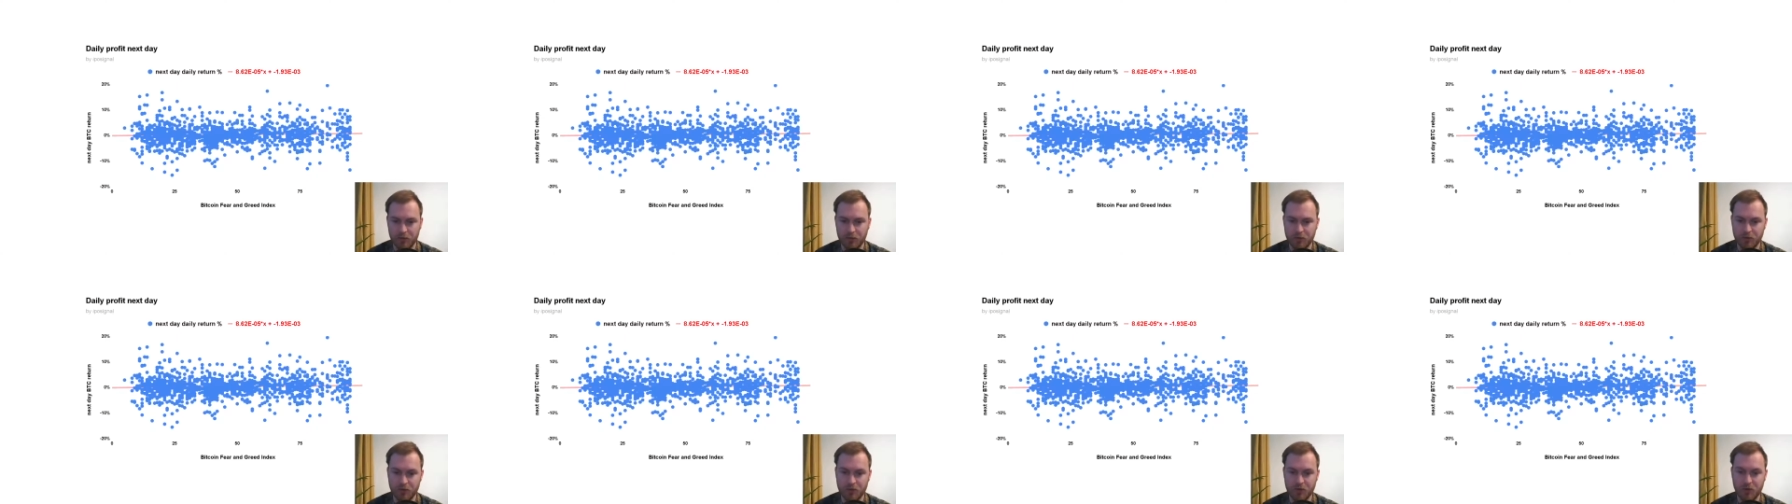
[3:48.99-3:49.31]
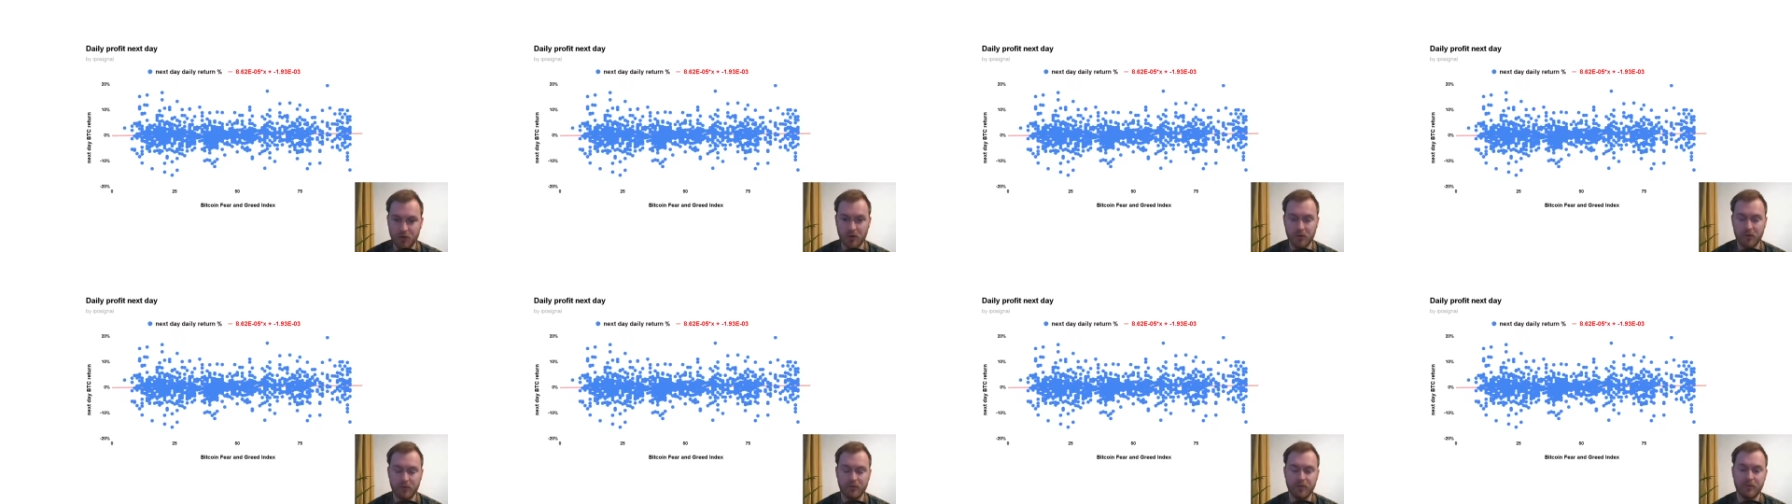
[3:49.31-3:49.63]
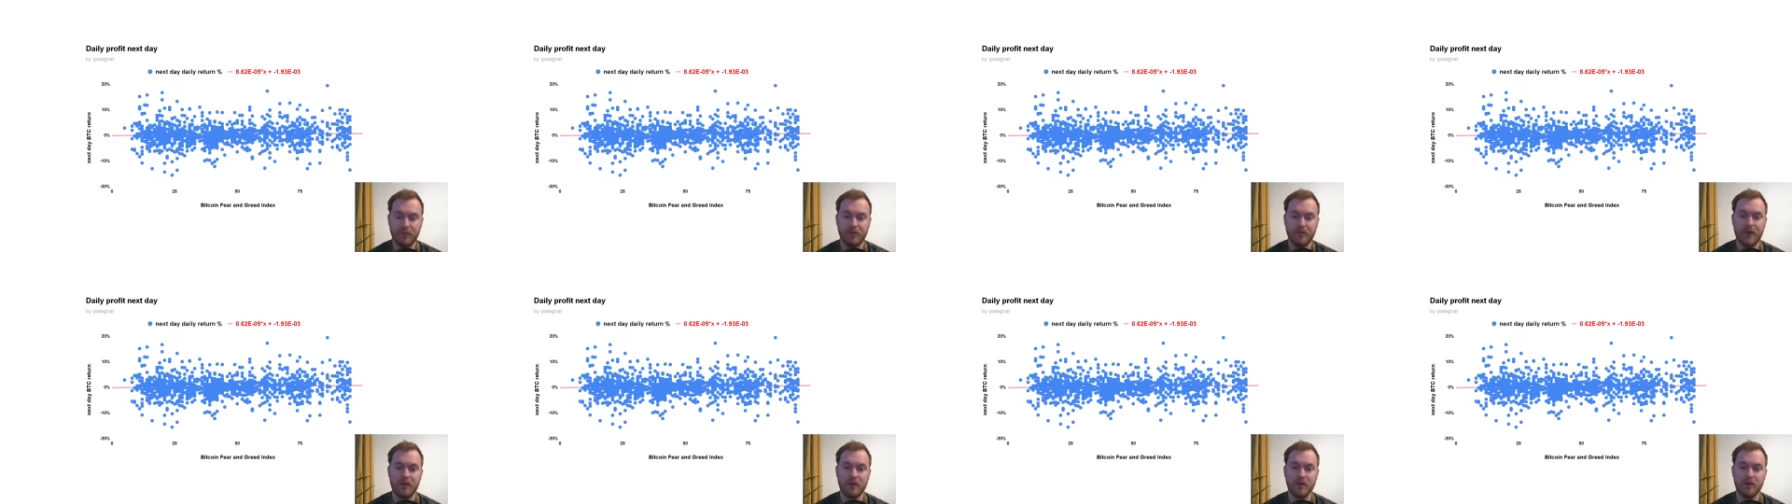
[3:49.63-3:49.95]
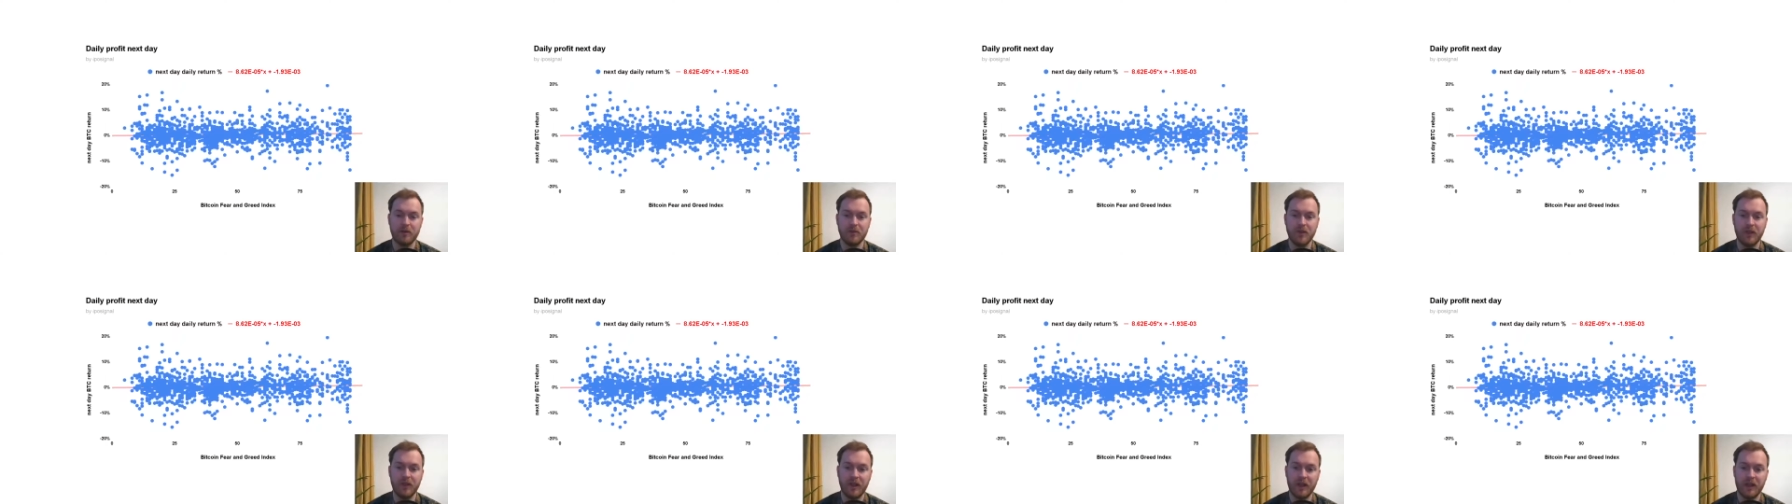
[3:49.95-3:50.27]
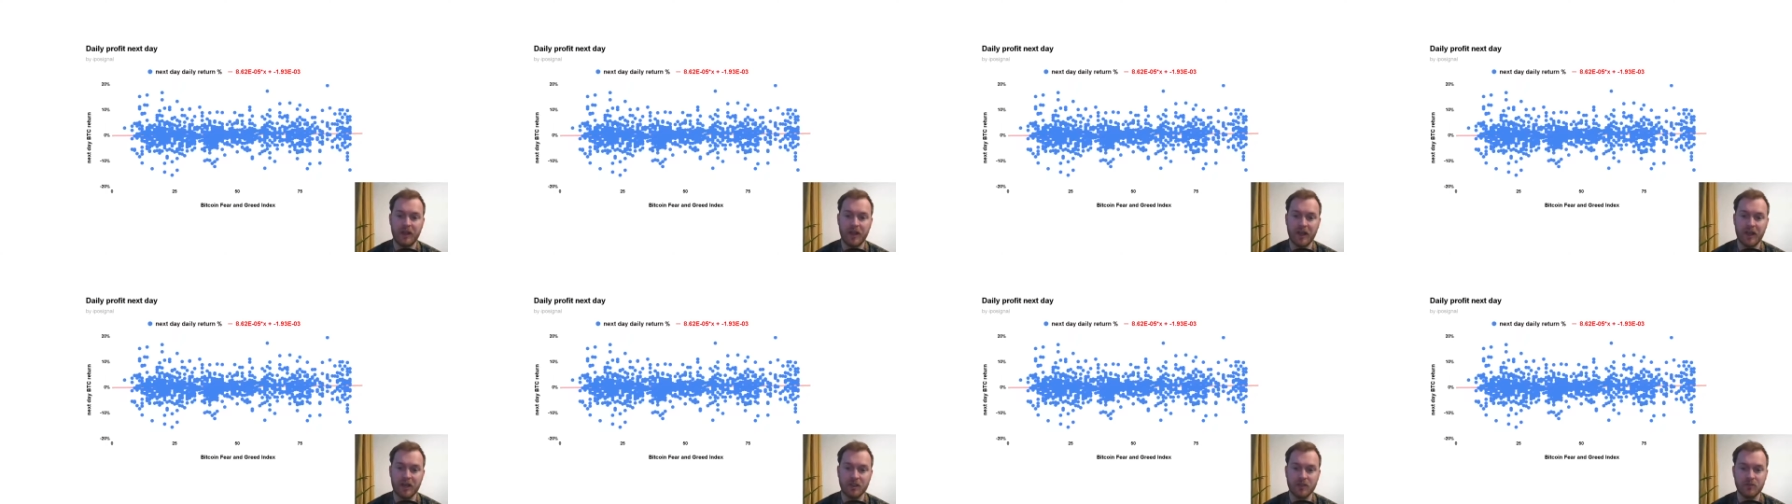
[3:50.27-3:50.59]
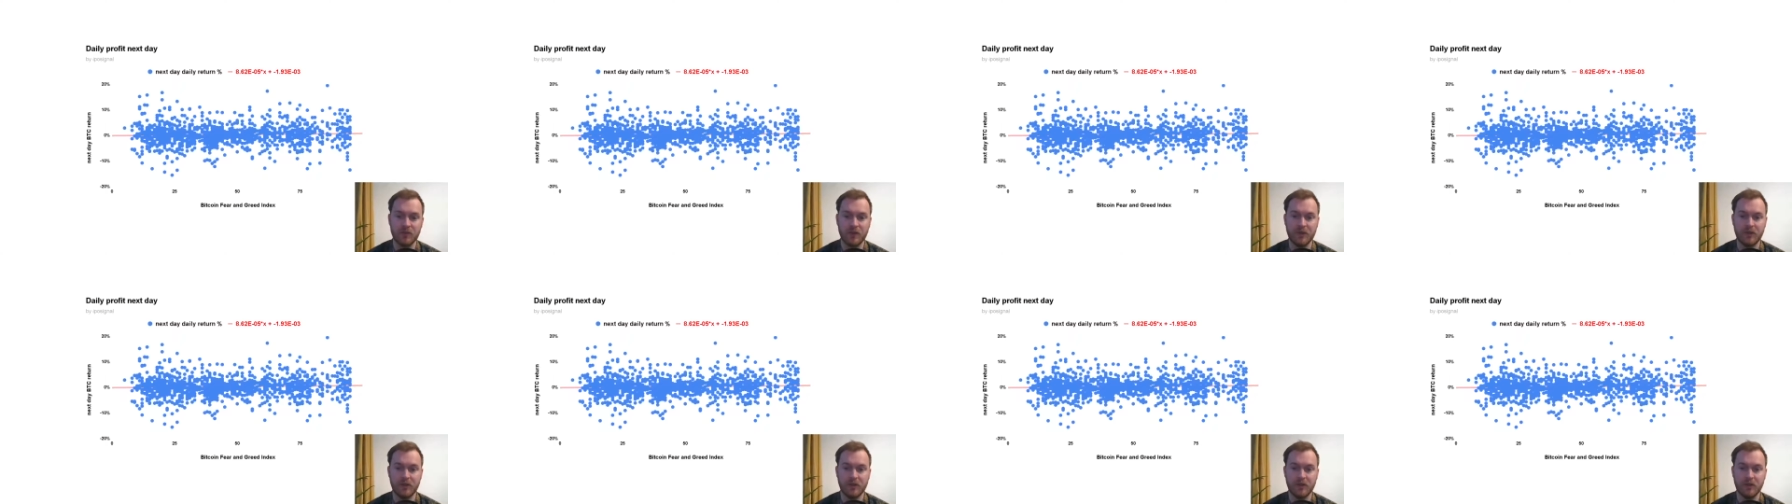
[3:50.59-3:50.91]
score of the fear and greed
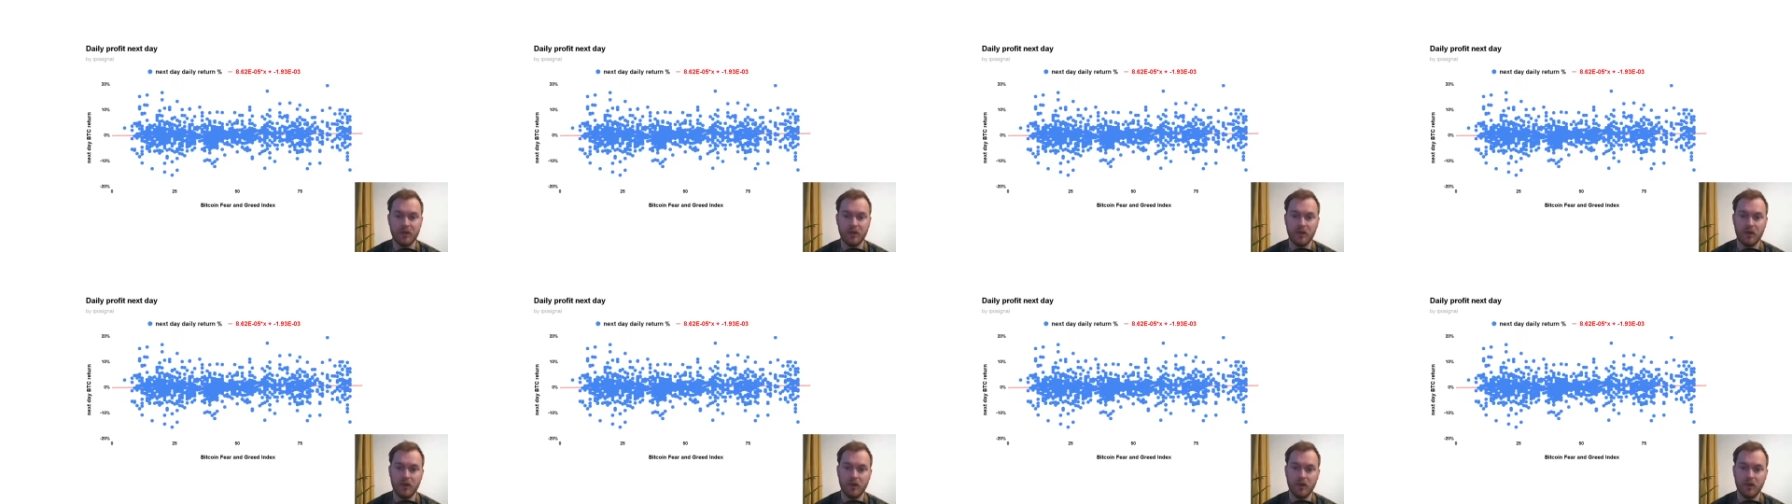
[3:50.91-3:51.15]
index with the